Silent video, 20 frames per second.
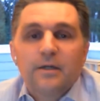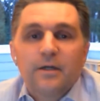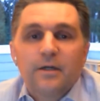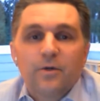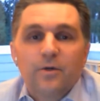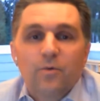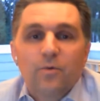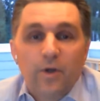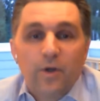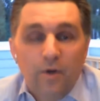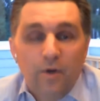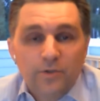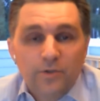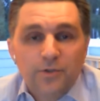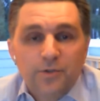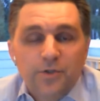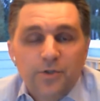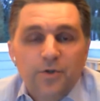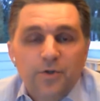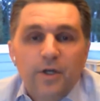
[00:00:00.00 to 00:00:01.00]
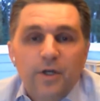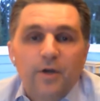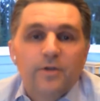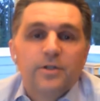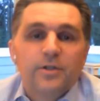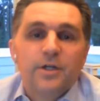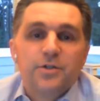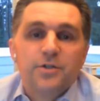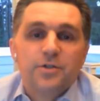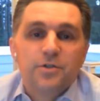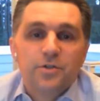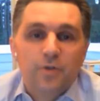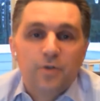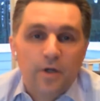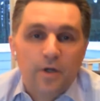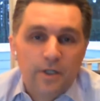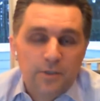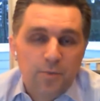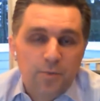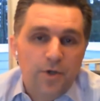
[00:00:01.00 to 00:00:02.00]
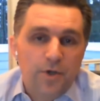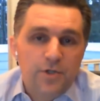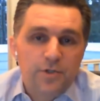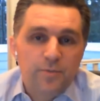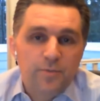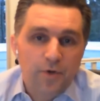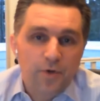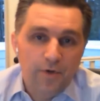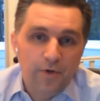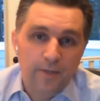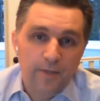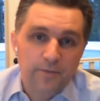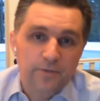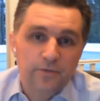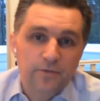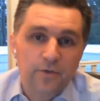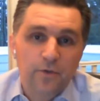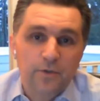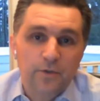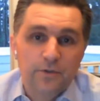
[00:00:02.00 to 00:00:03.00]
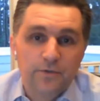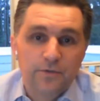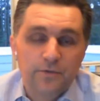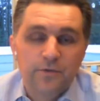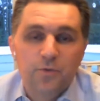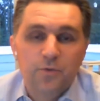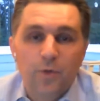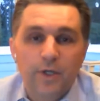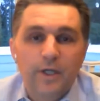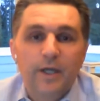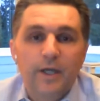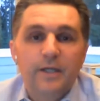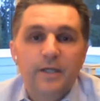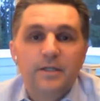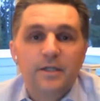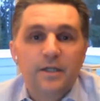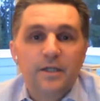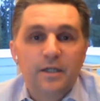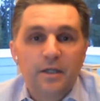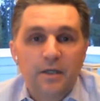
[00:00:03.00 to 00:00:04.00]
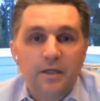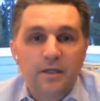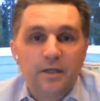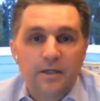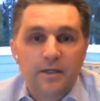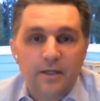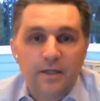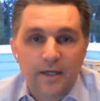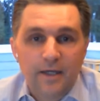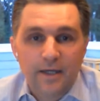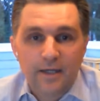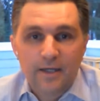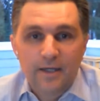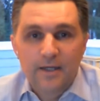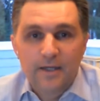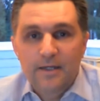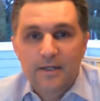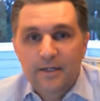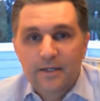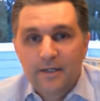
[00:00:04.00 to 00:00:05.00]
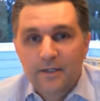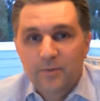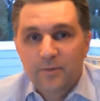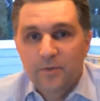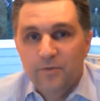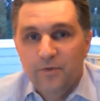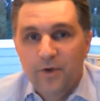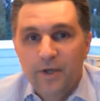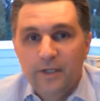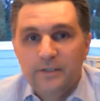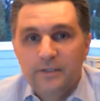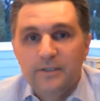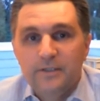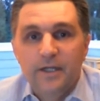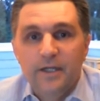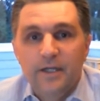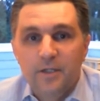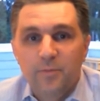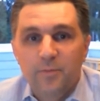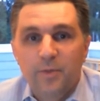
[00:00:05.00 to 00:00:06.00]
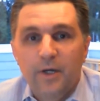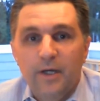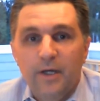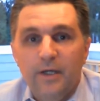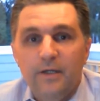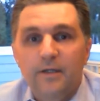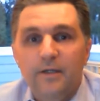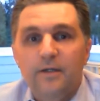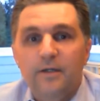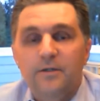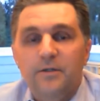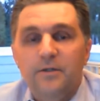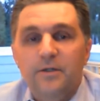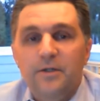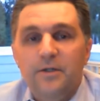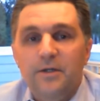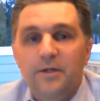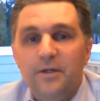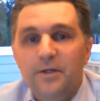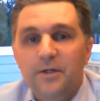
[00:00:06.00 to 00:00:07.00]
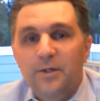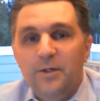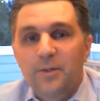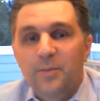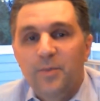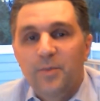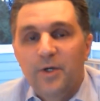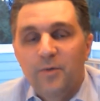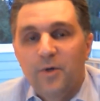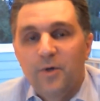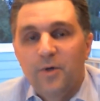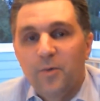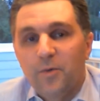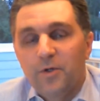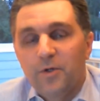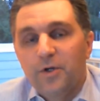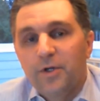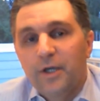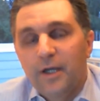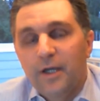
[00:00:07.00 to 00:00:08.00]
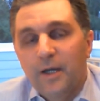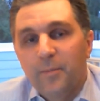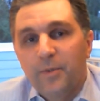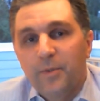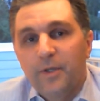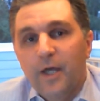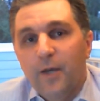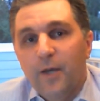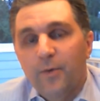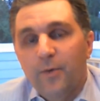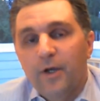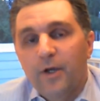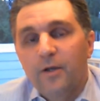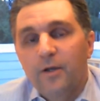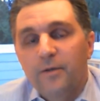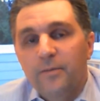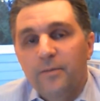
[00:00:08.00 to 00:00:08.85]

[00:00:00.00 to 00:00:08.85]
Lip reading: We are also turning our attention to our exploration programs, of course, for 2018, and we're very excited by what we're cooking up in that regard.